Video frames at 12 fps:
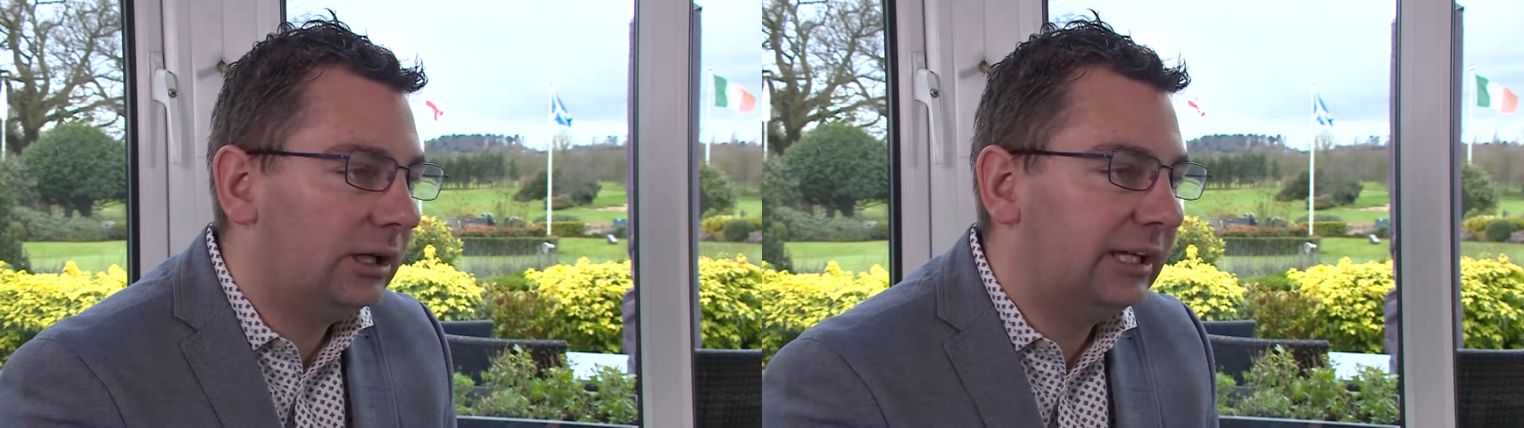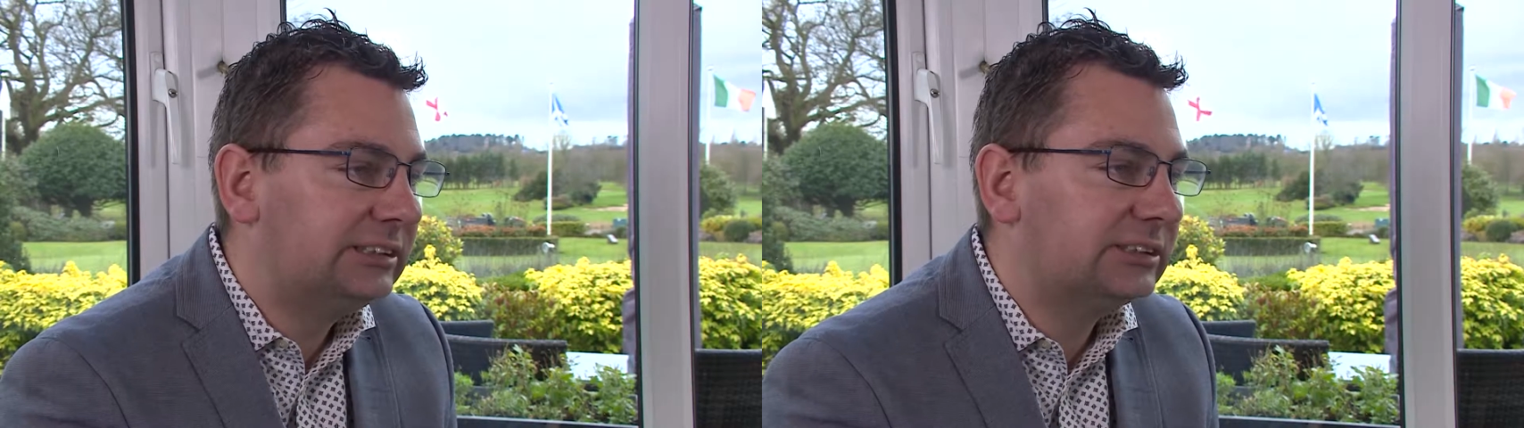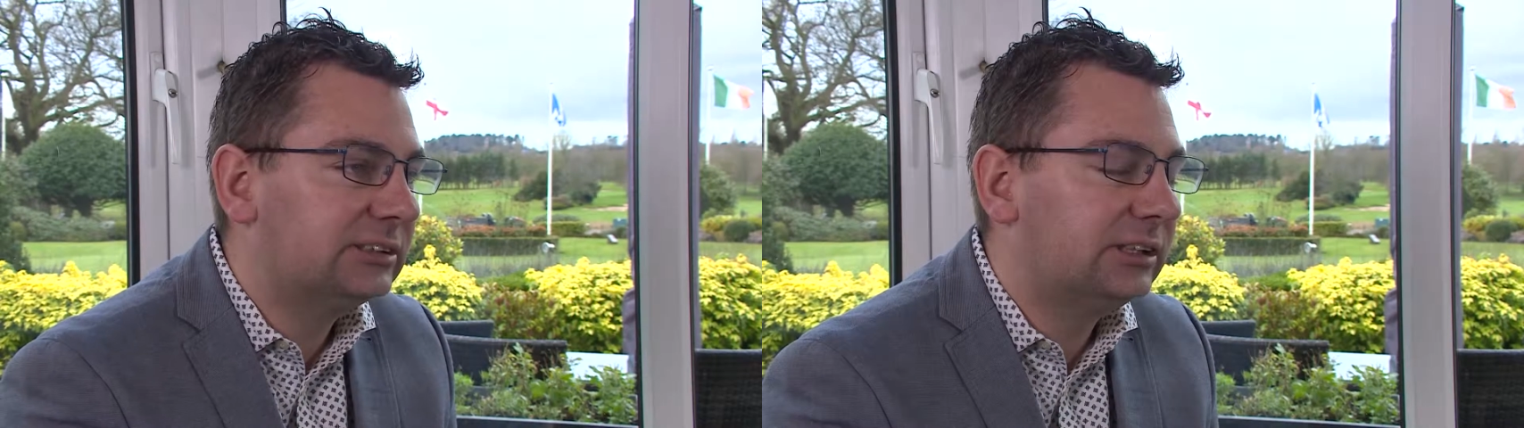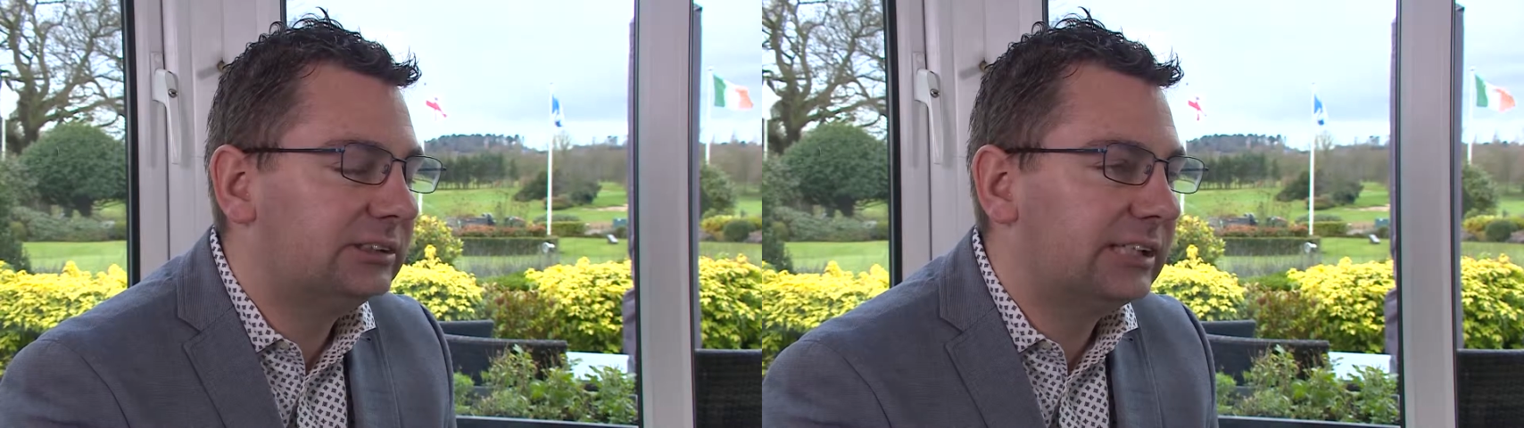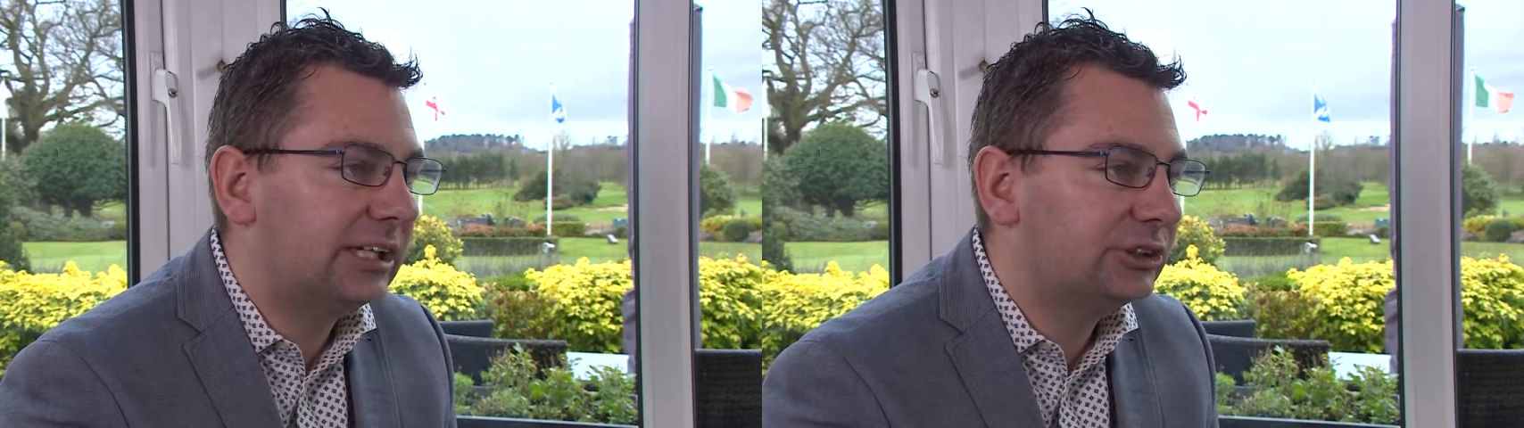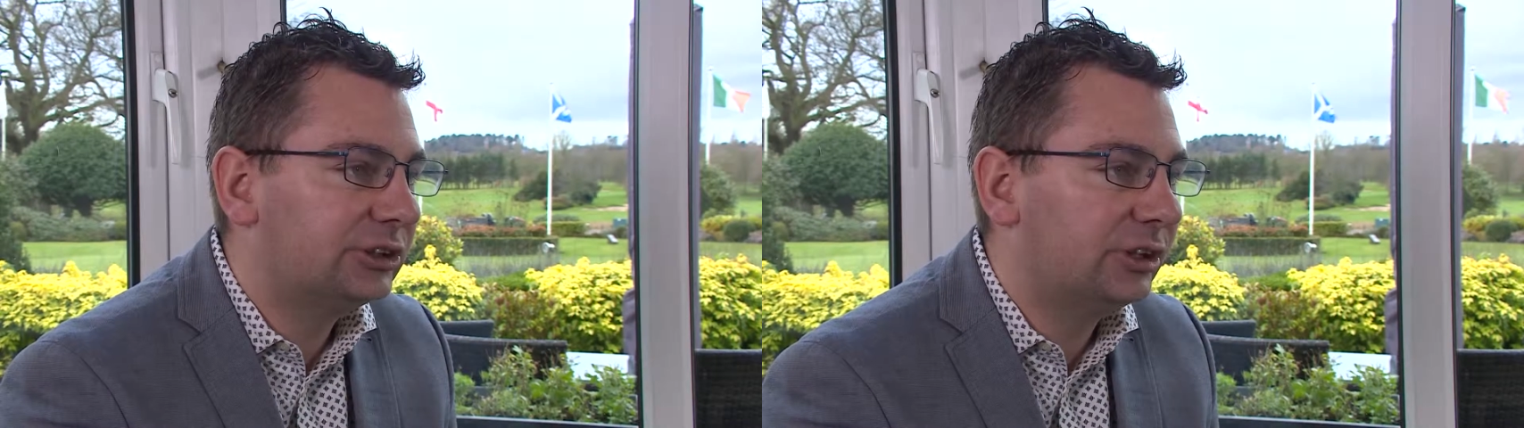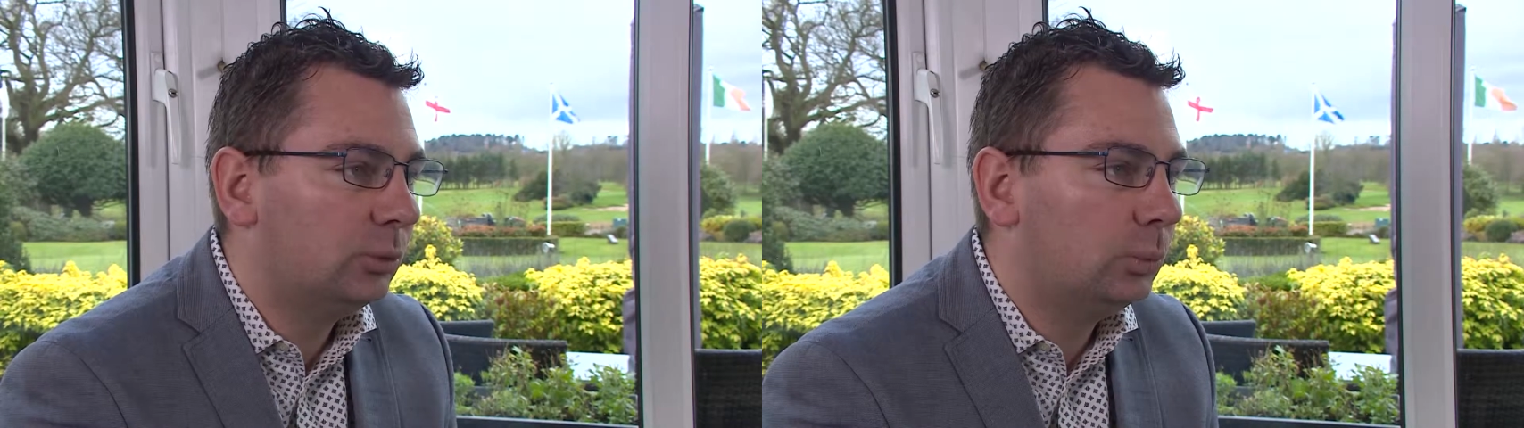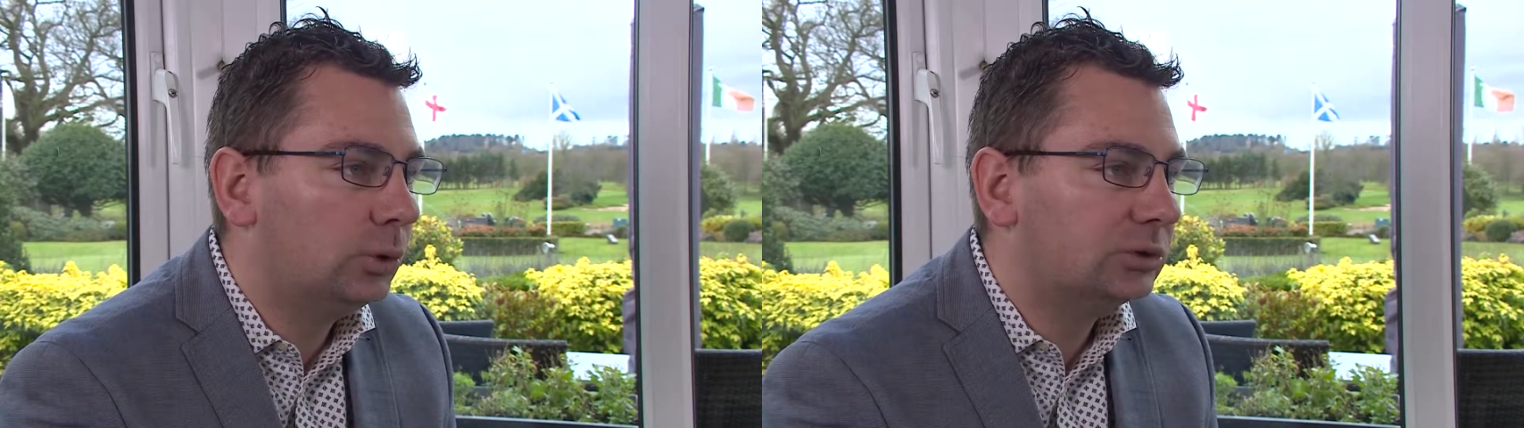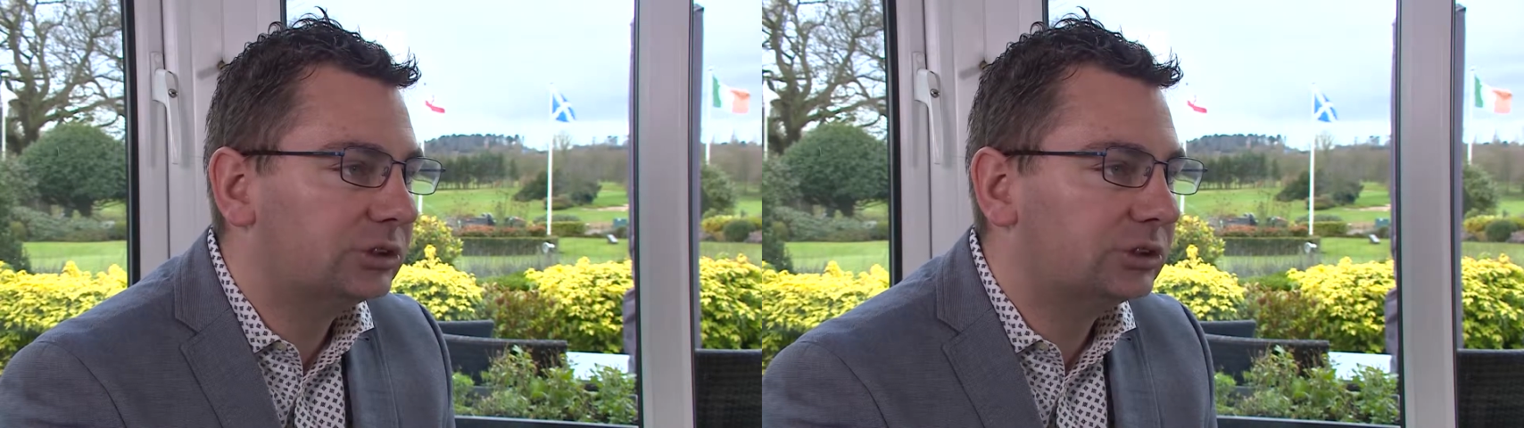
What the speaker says: It doesn't attach to the wall,